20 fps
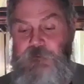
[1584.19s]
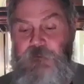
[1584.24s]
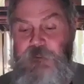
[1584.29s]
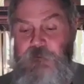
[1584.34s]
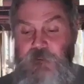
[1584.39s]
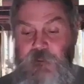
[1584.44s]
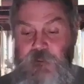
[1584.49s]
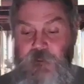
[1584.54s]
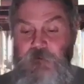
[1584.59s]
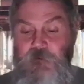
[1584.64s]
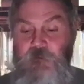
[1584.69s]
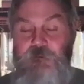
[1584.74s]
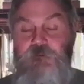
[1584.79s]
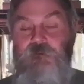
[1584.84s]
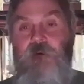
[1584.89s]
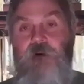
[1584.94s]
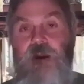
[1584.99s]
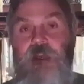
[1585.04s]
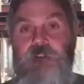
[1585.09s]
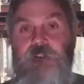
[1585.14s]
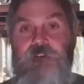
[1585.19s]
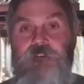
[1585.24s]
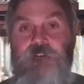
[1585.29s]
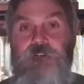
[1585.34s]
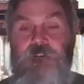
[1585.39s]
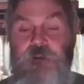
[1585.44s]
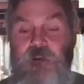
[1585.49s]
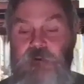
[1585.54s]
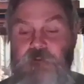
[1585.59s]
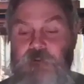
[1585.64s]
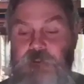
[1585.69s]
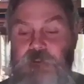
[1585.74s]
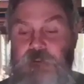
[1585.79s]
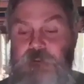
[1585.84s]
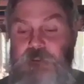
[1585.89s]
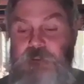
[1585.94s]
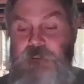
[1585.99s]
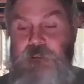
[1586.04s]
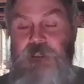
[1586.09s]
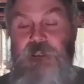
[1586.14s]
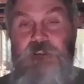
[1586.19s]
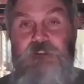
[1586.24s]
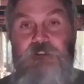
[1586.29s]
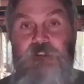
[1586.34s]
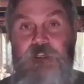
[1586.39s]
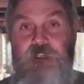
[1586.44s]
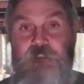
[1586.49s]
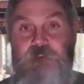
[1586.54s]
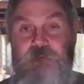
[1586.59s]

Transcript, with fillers: description of the Lord's righteous servant